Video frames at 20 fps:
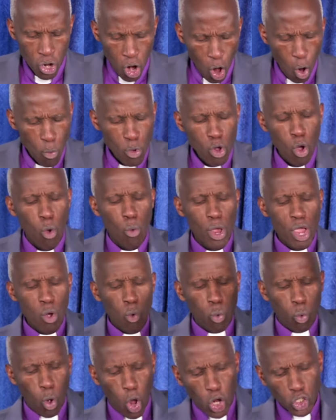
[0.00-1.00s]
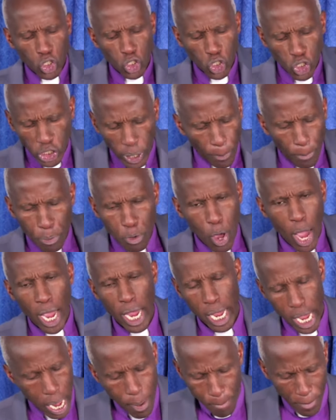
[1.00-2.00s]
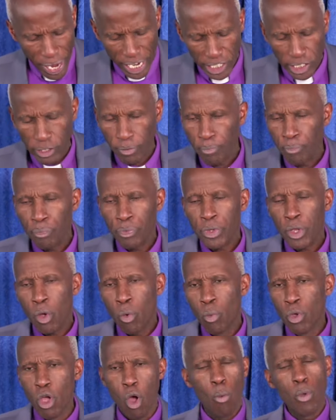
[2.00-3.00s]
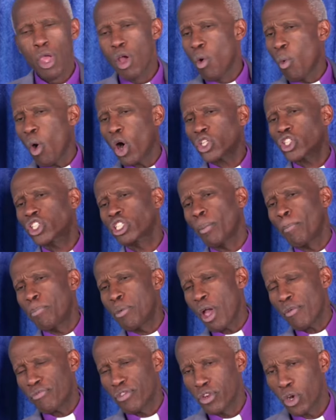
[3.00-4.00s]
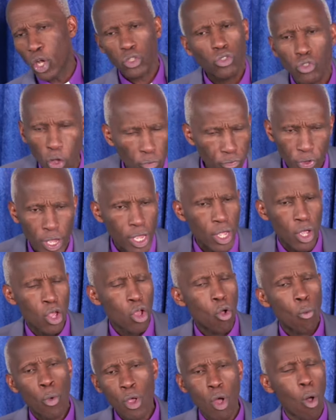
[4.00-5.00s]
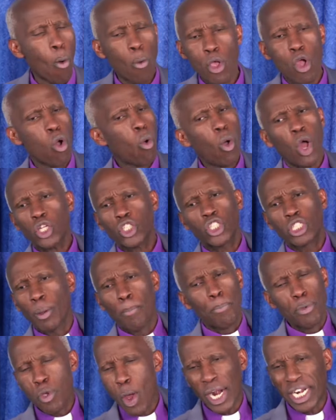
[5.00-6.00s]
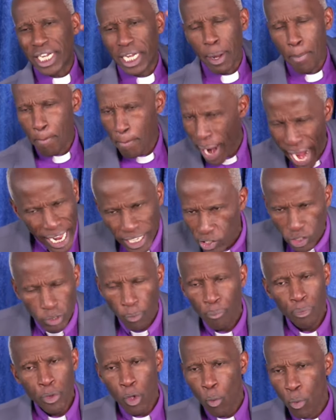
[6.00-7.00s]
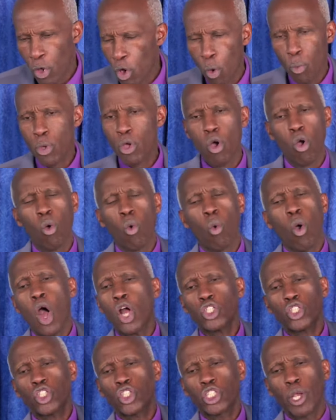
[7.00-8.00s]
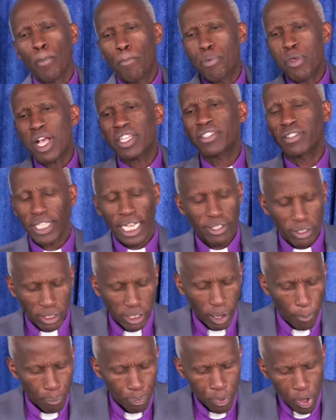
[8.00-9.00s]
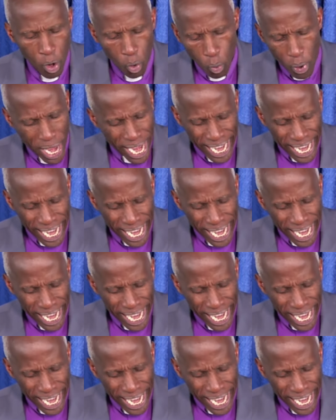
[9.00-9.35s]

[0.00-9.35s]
Nor will we worship your image. Will we worship your philosophy? Will we worship your demand? Will we worship your system?